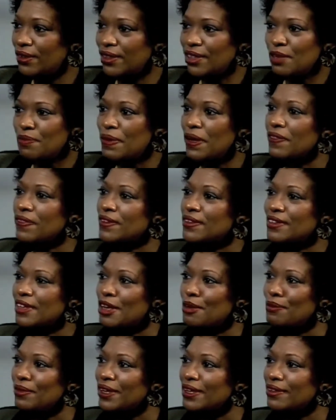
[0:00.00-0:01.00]
It's about the
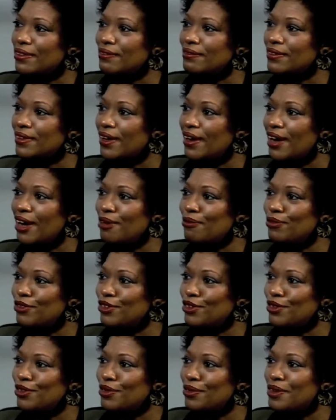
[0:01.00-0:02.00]
same length of time,
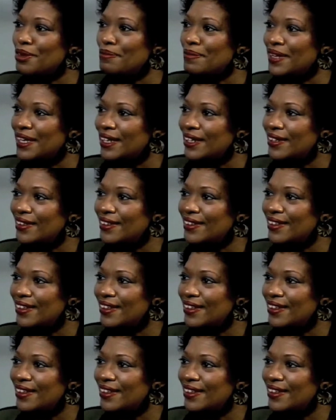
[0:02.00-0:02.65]
2-3 minutes.